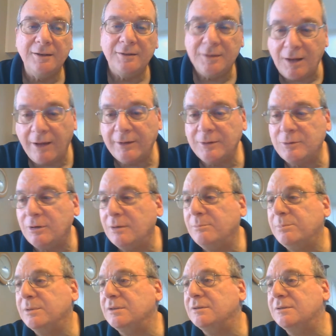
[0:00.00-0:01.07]
Donald
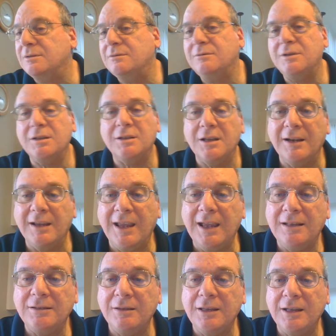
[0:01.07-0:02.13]
Trump is just going to
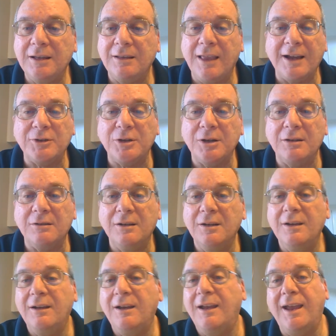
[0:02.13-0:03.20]
cancel the election
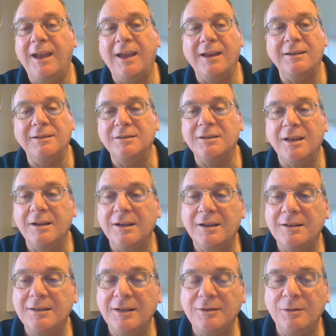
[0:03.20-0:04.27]
and he's going to
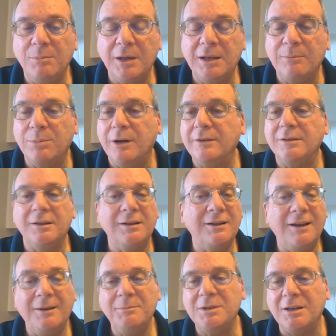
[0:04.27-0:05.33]
continue being president.
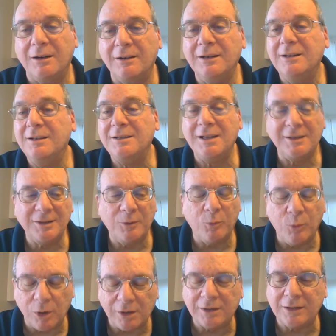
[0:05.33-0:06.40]
I'm sorry, it doesn't
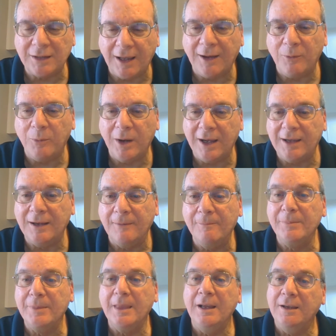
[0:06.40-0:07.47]
work that way.
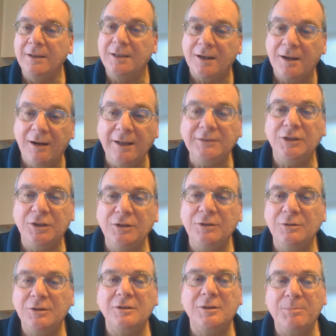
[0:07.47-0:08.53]
The
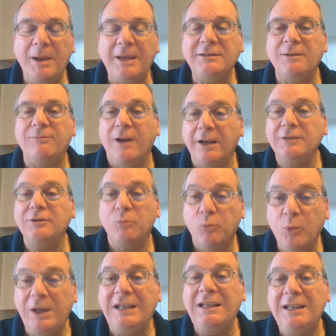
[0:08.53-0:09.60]
Constitution specifies
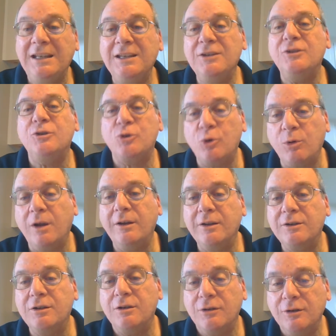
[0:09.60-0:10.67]
when his
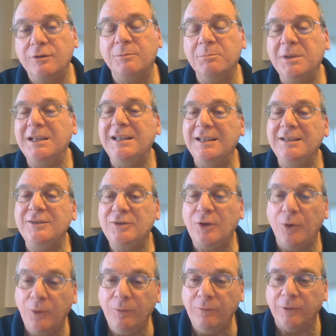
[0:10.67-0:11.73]
term is
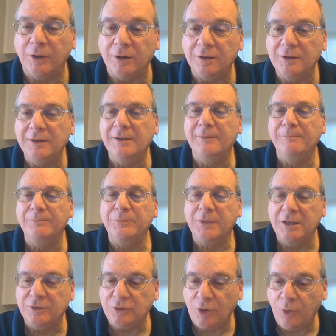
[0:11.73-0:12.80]
over.
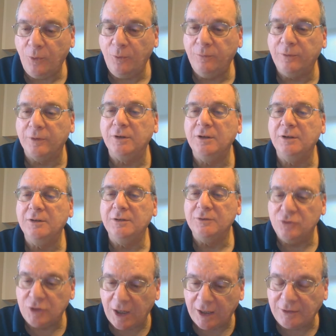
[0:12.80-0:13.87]
It's over
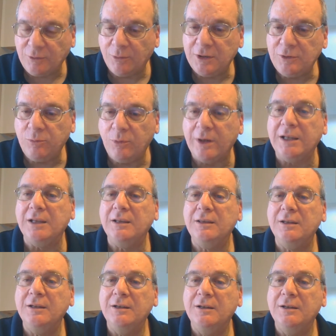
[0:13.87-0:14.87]
January 20th,